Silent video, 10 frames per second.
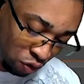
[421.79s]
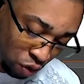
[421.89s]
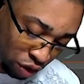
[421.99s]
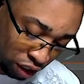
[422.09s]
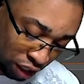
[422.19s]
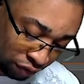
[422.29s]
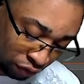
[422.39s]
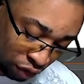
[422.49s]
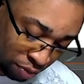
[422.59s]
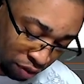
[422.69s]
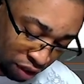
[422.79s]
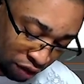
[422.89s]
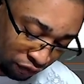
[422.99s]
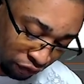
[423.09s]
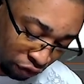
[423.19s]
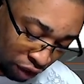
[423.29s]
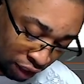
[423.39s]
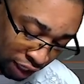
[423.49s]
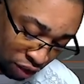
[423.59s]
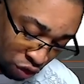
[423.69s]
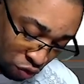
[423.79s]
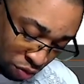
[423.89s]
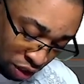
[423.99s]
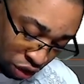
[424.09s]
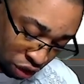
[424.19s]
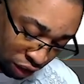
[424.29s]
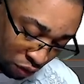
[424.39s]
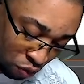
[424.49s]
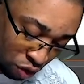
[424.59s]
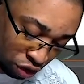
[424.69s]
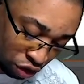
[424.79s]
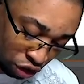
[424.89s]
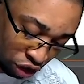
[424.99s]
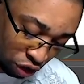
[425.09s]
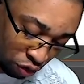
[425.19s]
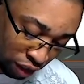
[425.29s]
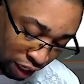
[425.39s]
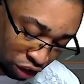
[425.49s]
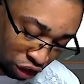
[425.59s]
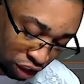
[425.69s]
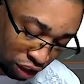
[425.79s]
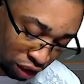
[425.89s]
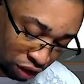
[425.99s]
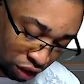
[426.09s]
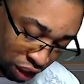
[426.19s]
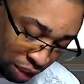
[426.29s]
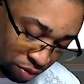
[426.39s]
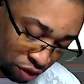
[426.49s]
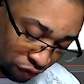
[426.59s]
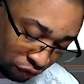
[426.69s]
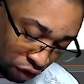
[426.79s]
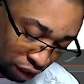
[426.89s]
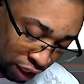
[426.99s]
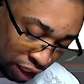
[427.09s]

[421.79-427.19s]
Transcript: want to cover up the front leg too much because I want to show that she keeps the front leg